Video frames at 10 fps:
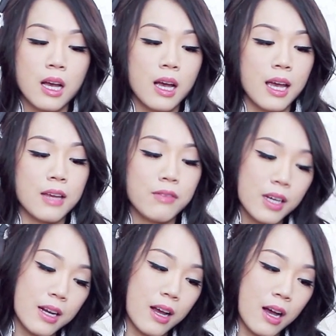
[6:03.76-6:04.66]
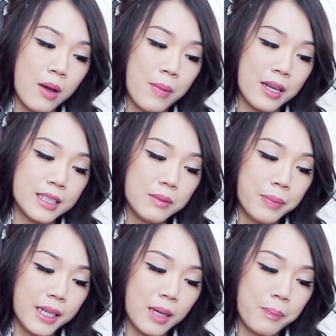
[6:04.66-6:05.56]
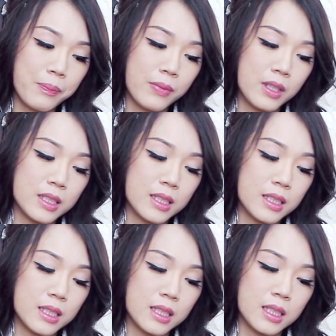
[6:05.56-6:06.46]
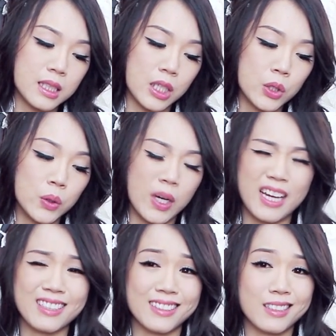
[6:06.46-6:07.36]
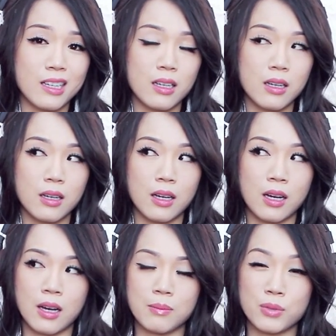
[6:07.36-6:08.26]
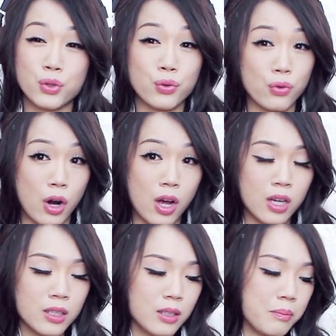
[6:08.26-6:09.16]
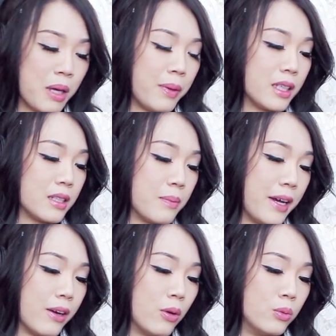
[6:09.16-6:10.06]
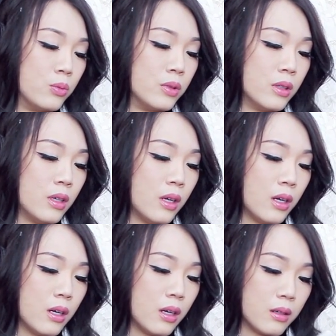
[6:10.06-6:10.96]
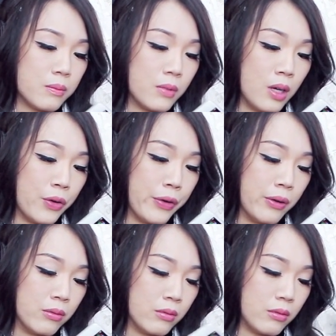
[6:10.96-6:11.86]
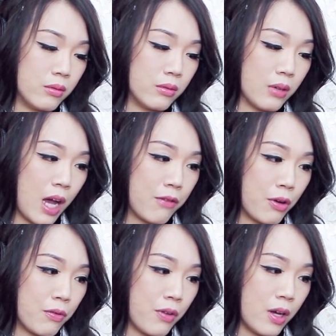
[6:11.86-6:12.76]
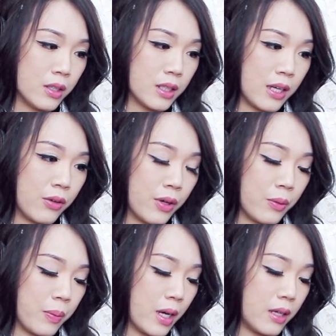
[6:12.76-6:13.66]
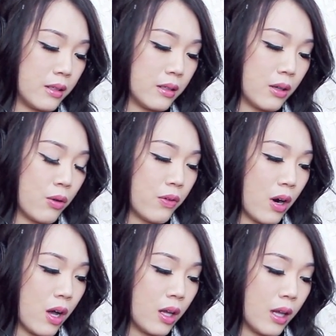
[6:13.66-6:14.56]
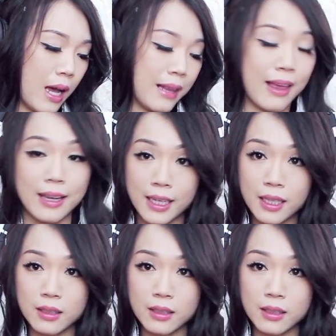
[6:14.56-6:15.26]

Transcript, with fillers: in Vietnam, it didn't pick up the signal as um, strong. Maybe it's my own, I don't know, iPhone fault, I don't know, but overall I like it.